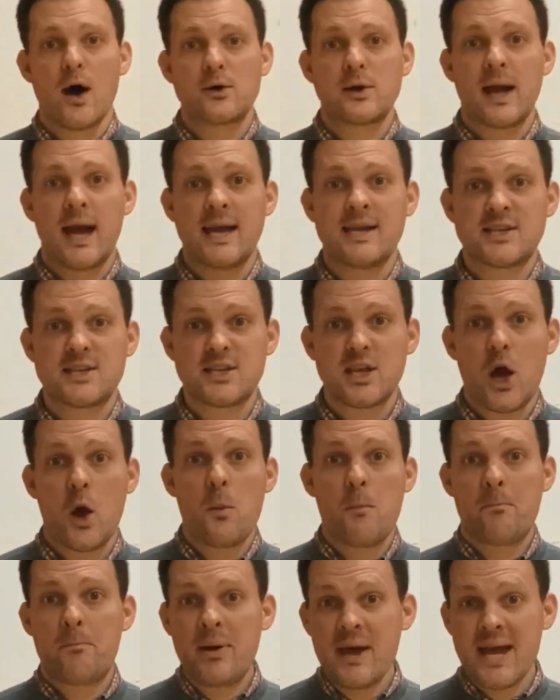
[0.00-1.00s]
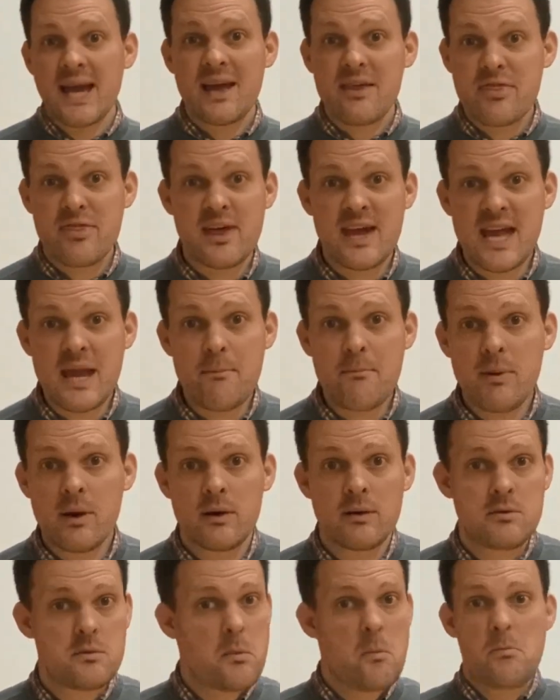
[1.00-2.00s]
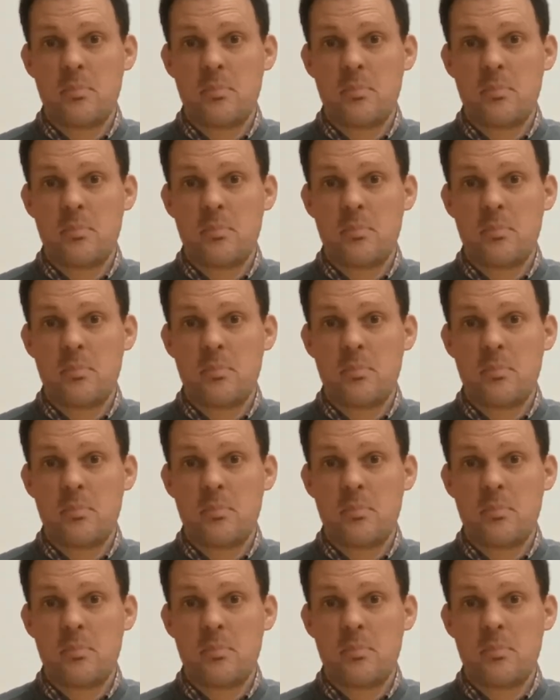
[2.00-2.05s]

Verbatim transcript: Okay, so pick a theme,